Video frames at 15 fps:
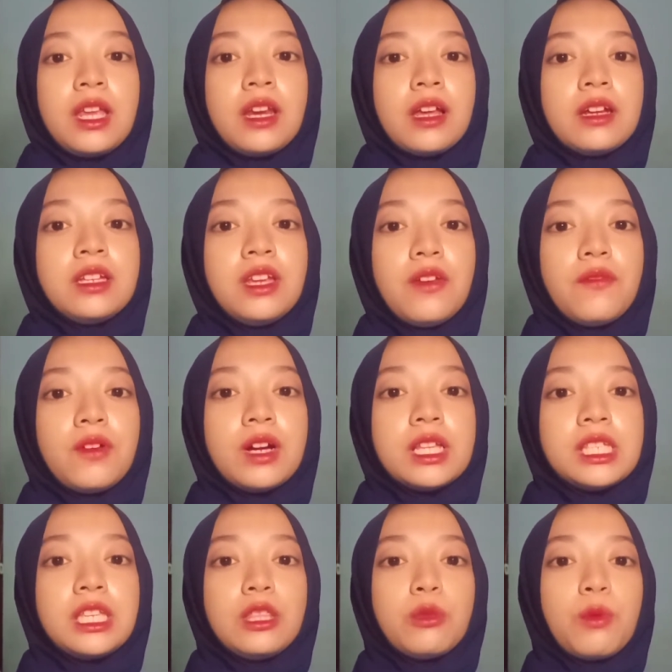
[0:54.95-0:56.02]
in a
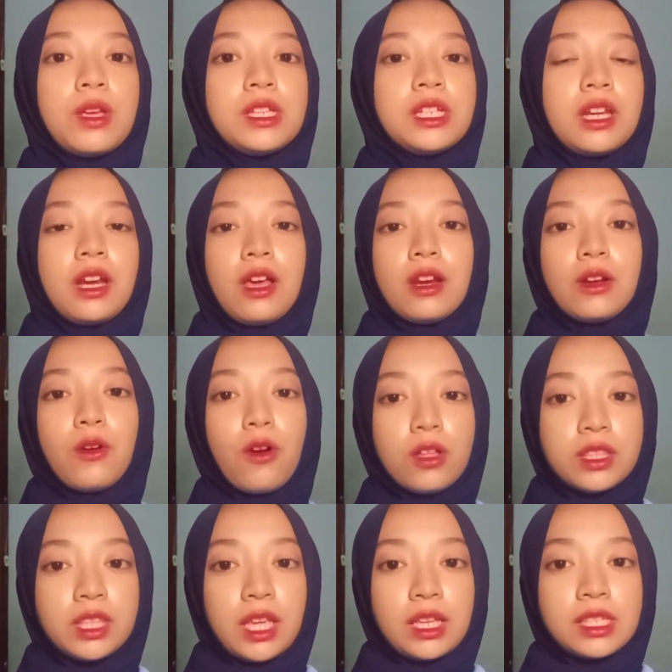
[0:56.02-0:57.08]
different situation and
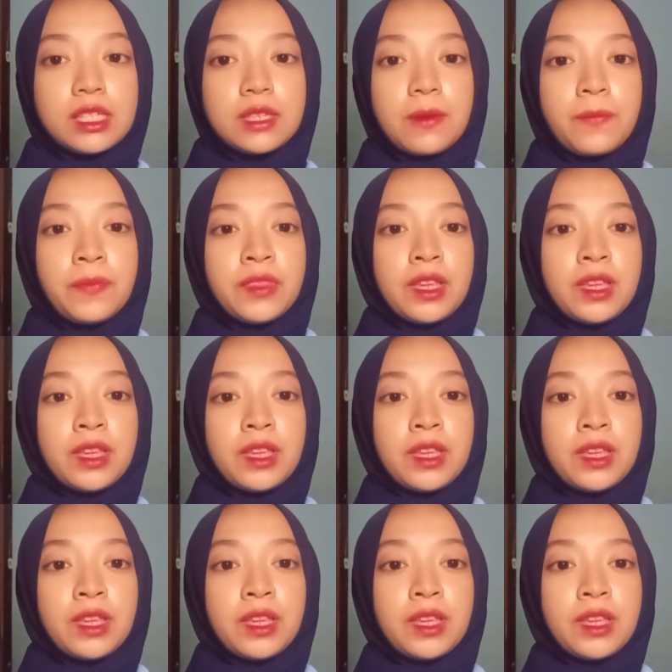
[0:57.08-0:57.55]
context,